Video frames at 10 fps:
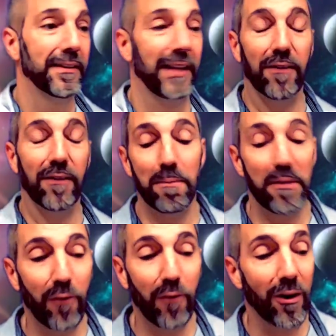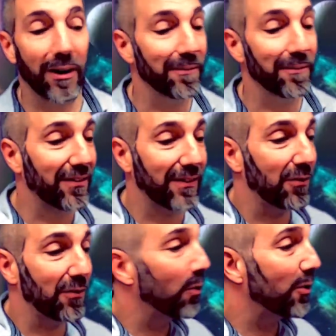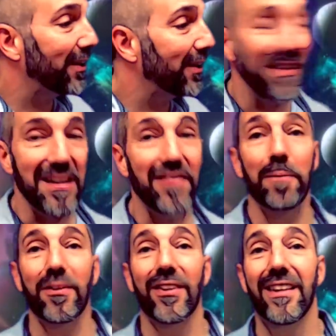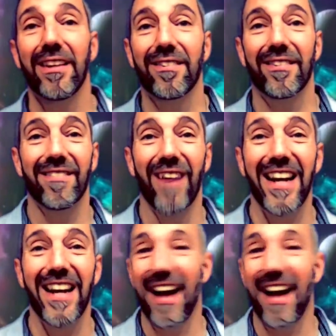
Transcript: Like I've said before, this, this world is Egypt, it's, right?